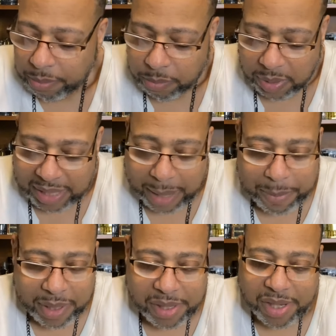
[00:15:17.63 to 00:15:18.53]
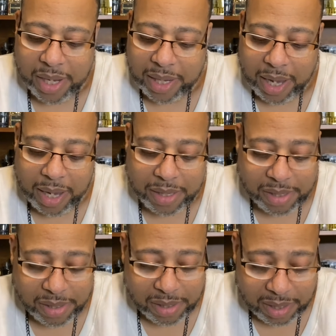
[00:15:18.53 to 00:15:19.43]
With that being said,
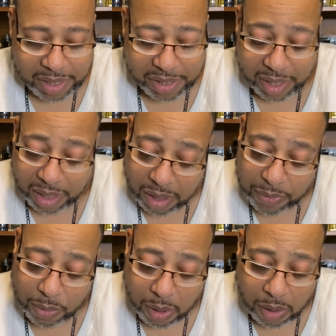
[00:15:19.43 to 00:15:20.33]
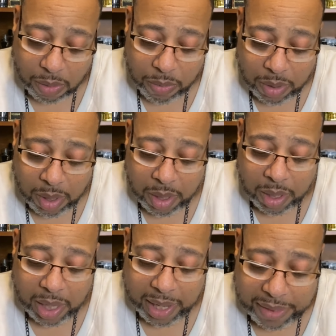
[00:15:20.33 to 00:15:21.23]
guys, listen, I love you all,
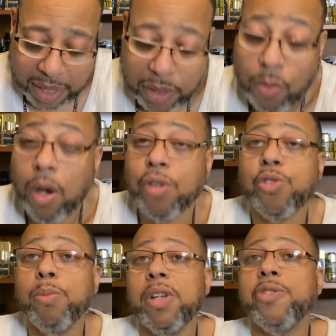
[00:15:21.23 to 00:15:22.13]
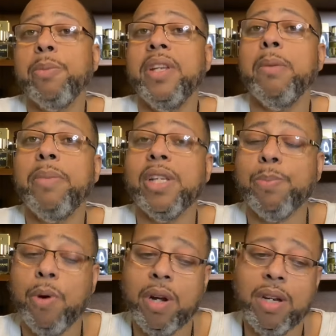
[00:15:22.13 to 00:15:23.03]
and thank you all so much for being the
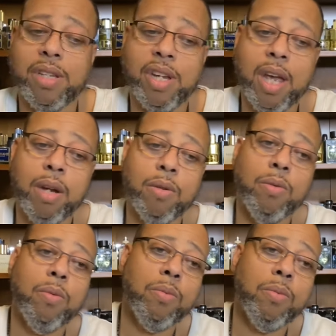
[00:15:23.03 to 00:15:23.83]
best part of the channel.